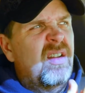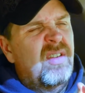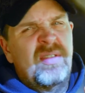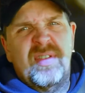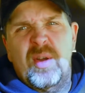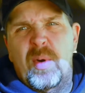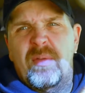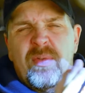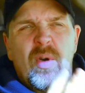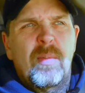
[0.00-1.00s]
Roughly about
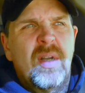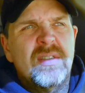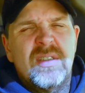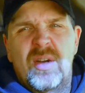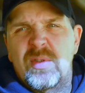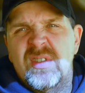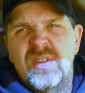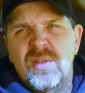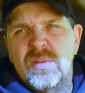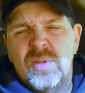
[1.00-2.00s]
4 months. I wasn't
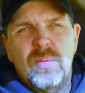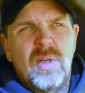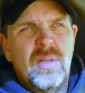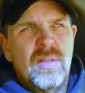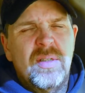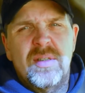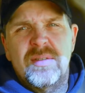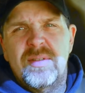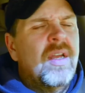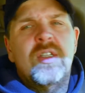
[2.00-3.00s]
doing so well, and
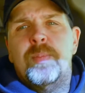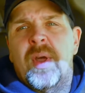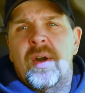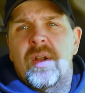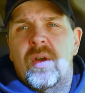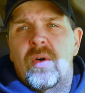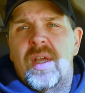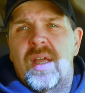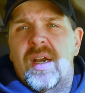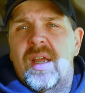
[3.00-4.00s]
it's better to go
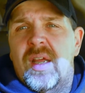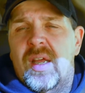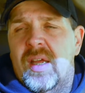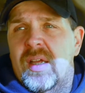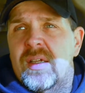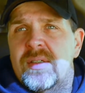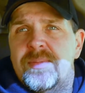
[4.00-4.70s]
get a